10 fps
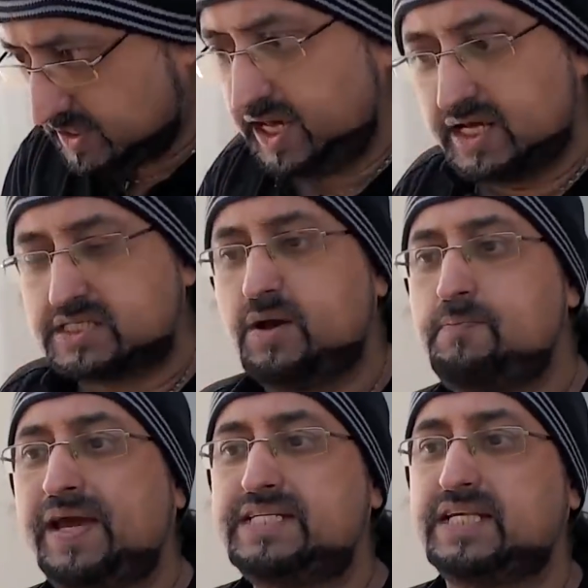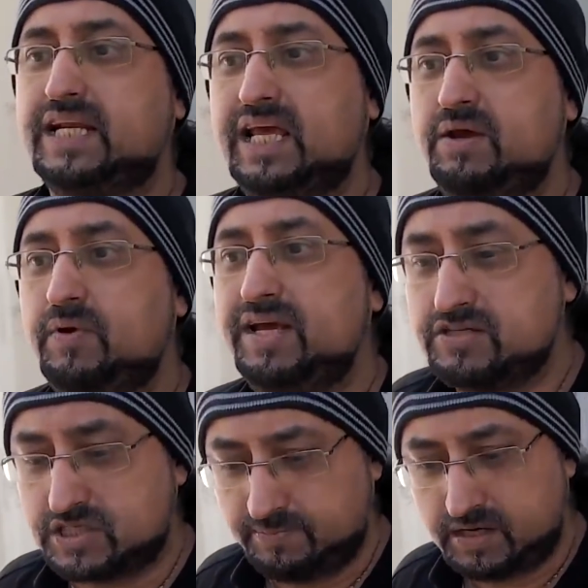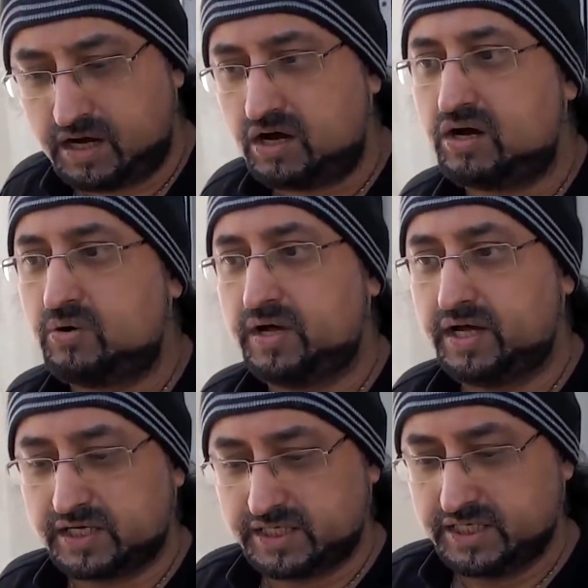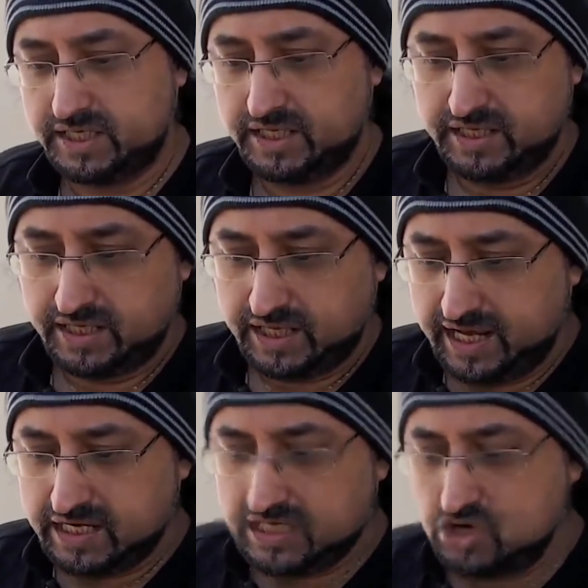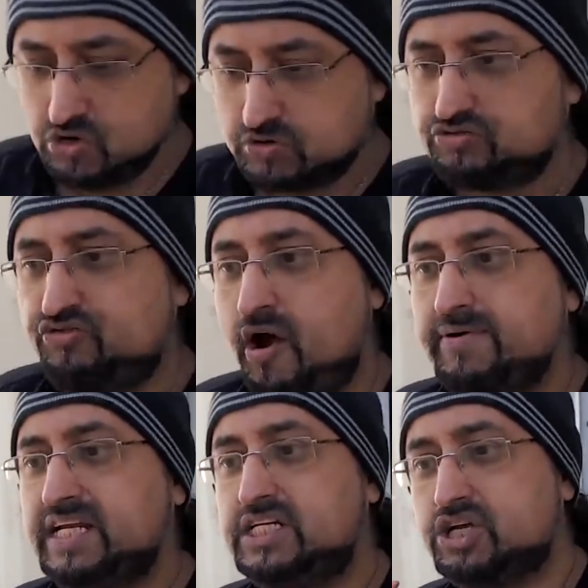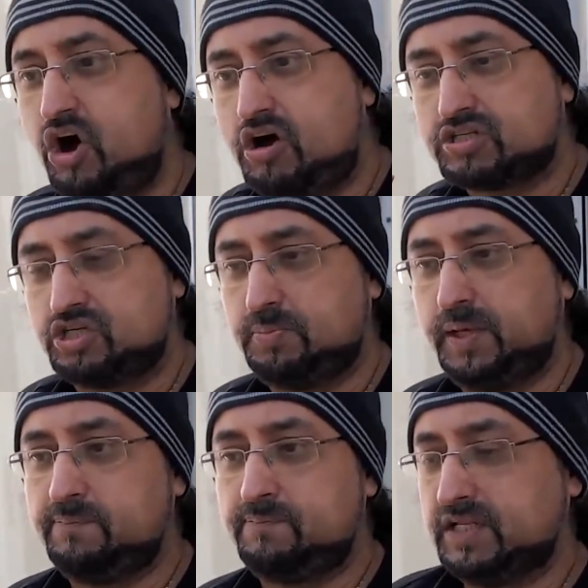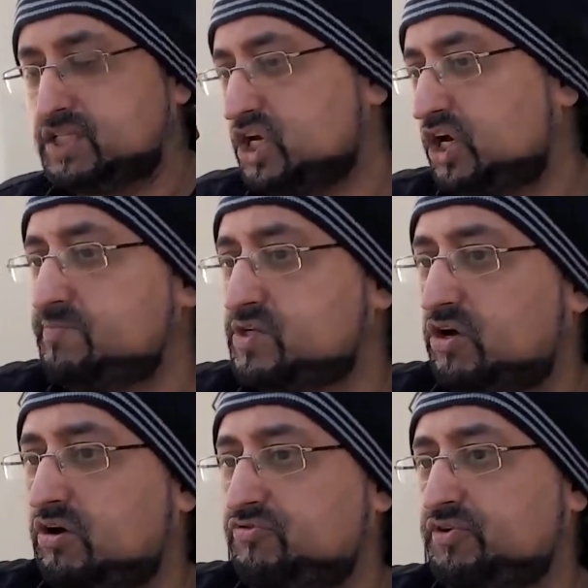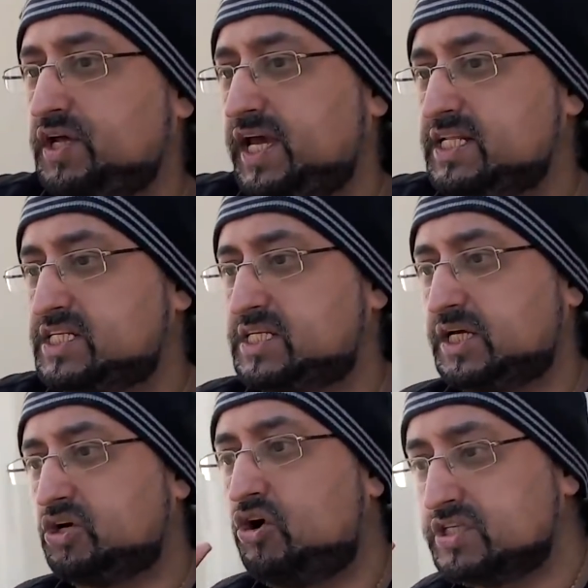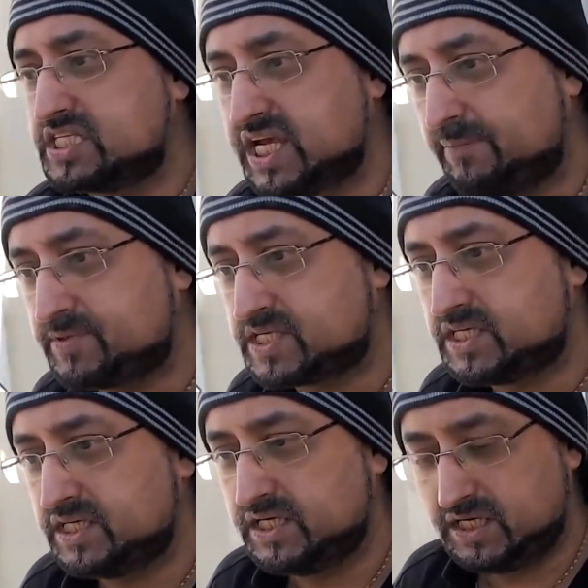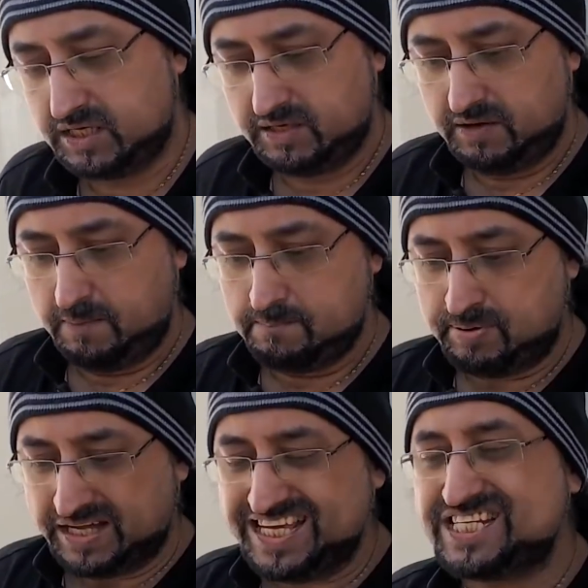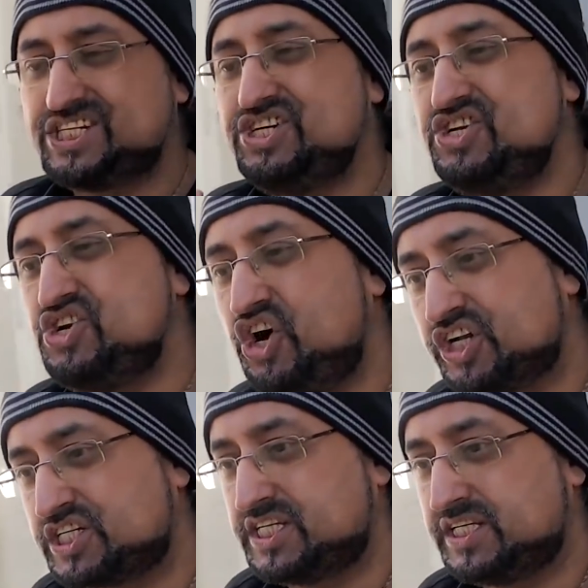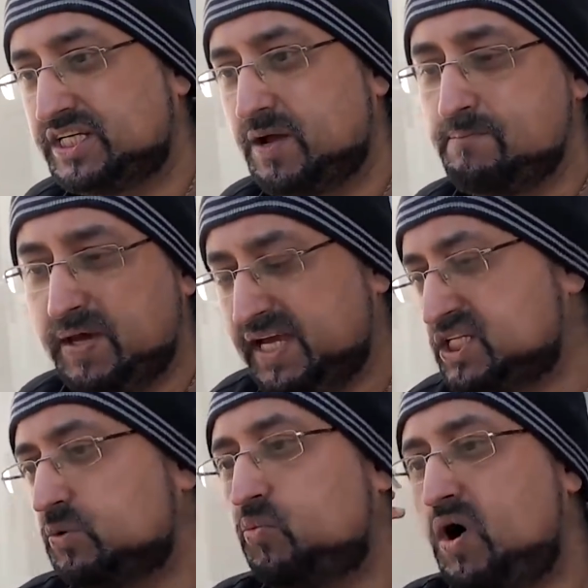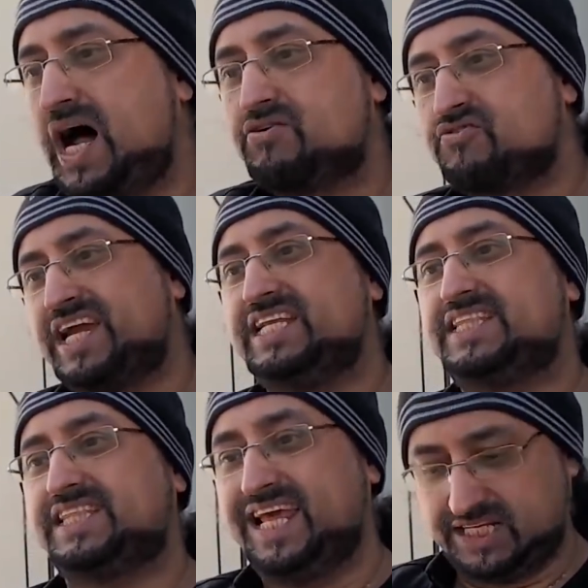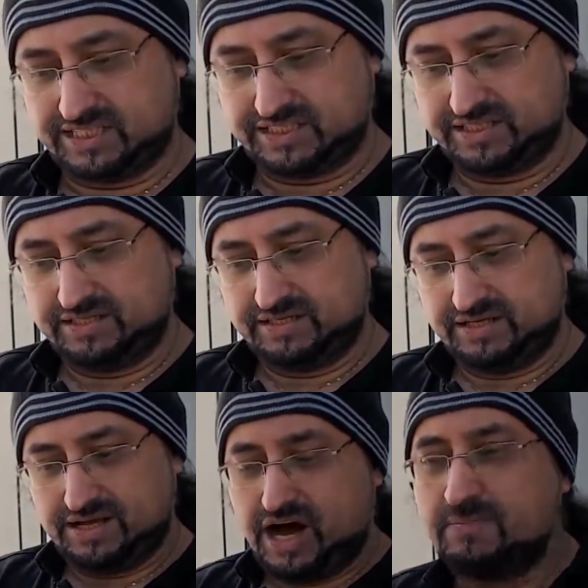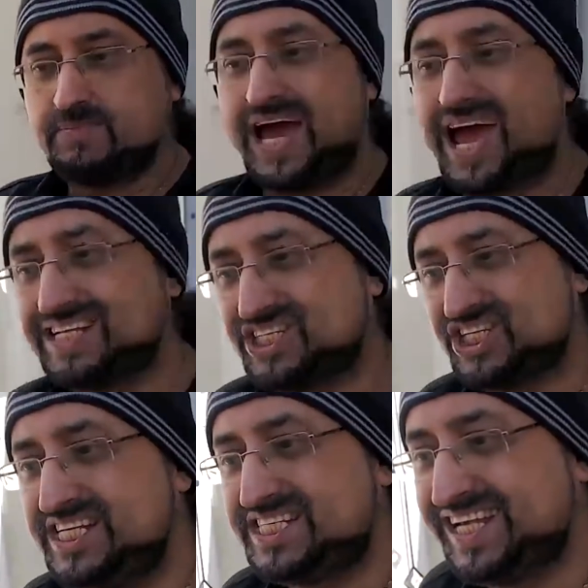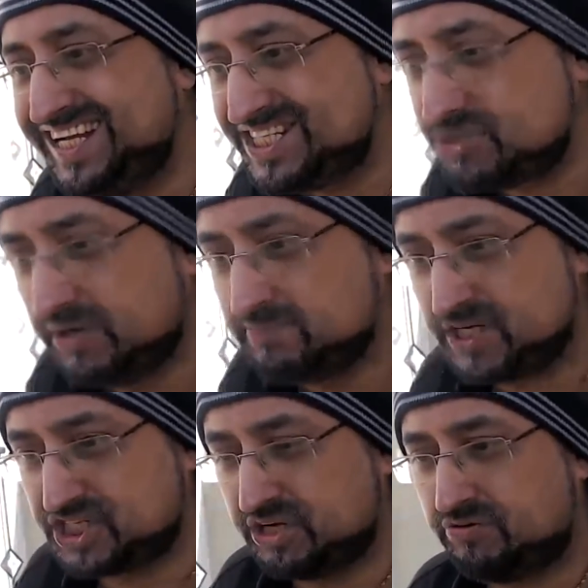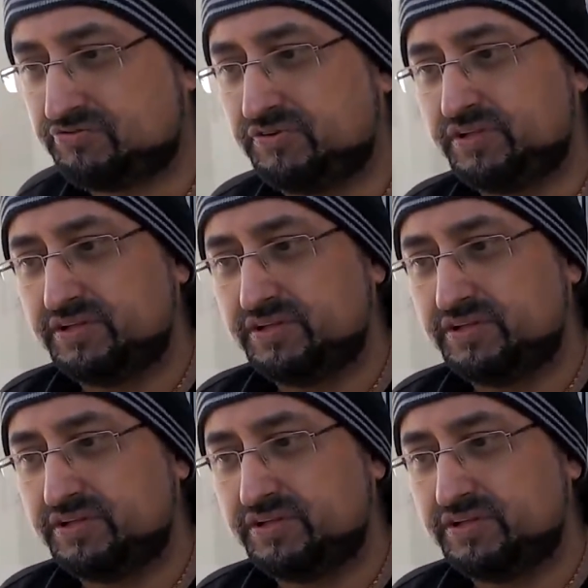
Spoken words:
Yeah, so basically, when it comes to my artwork, it looks very dark to people in terms of its concepts, but it's not compared to what I really think. I'm actually censoring myself.